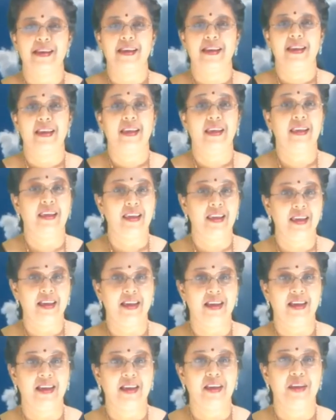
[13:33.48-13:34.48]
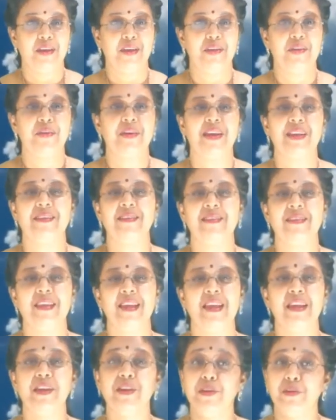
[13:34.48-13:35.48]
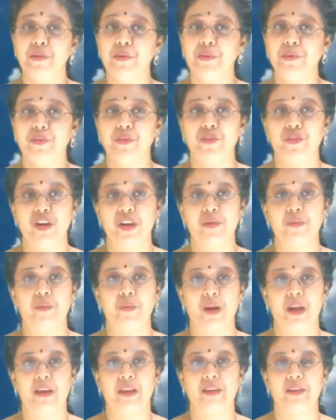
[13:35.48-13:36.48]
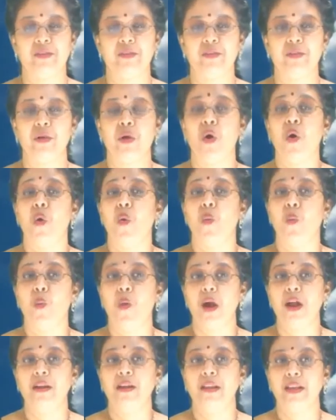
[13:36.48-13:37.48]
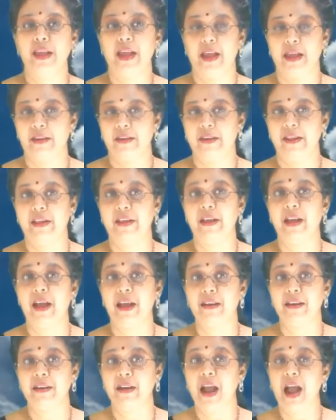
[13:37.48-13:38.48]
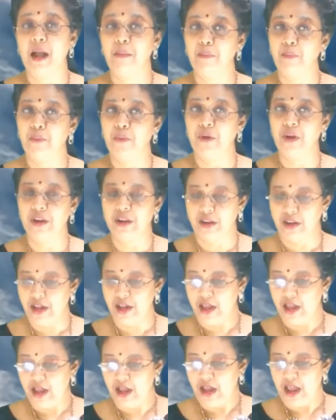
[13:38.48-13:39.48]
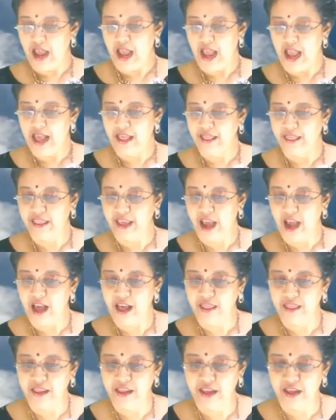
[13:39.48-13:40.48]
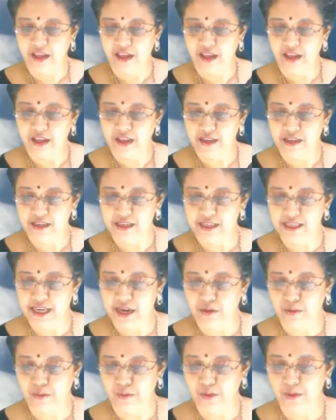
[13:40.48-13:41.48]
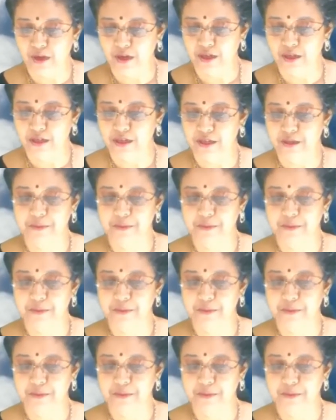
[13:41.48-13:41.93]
Here you can see two straight wires, one carrying current upward and the other downward.